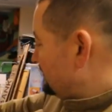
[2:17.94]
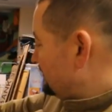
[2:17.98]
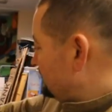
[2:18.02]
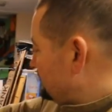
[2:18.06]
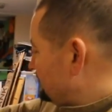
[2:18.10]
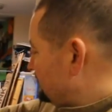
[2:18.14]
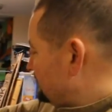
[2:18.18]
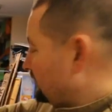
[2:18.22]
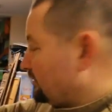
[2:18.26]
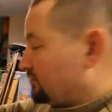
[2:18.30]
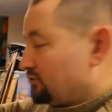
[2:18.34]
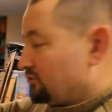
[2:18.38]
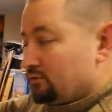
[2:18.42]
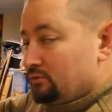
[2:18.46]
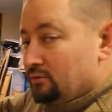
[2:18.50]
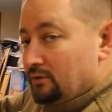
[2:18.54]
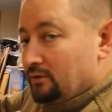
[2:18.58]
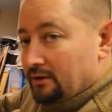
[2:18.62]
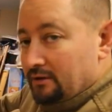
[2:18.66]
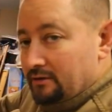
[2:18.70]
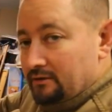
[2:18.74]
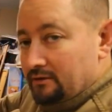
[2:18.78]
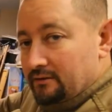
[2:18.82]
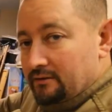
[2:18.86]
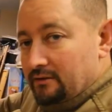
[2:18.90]
the two
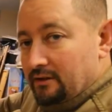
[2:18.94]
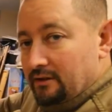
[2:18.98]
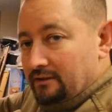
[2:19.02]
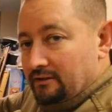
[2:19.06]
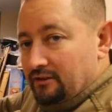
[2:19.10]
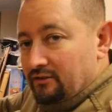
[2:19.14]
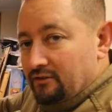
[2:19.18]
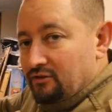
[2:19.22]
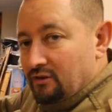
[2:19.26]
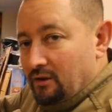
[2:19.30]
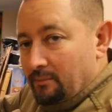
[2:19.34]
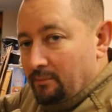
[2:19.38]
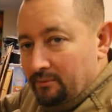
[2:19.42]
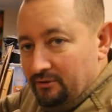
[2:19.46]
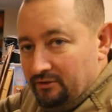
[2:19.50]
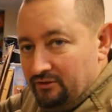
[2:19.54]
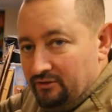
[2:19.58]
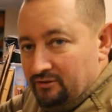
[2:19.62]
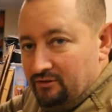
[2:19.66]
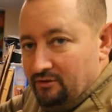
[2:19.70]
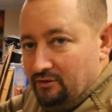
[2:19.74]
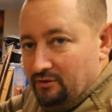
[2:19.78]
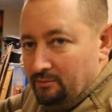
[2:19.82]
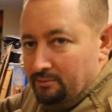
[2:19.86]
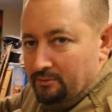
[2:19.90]
at the top
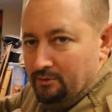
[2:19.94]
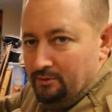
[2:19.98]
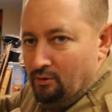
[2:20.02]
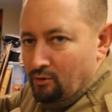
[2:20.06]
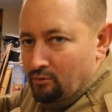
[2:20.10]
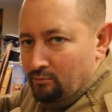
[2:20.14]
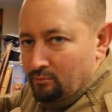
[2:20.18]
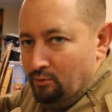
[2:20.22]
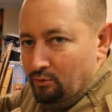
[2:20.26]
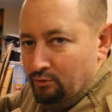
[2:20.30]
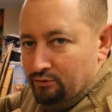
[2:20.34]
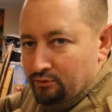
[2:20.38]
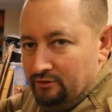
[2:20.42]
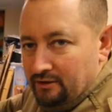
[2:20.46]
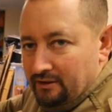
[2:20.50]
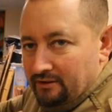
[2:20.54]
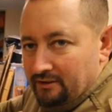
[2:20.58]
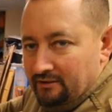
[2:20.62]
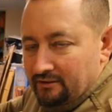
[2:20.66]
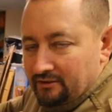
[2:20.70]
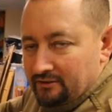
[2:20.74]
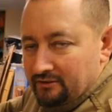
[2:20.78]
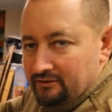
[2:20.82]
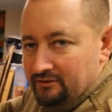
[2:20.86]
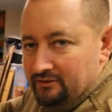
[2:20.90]
is going to be almost like
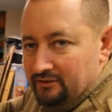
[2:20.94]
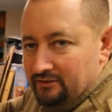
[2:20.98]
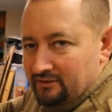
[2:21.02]
this.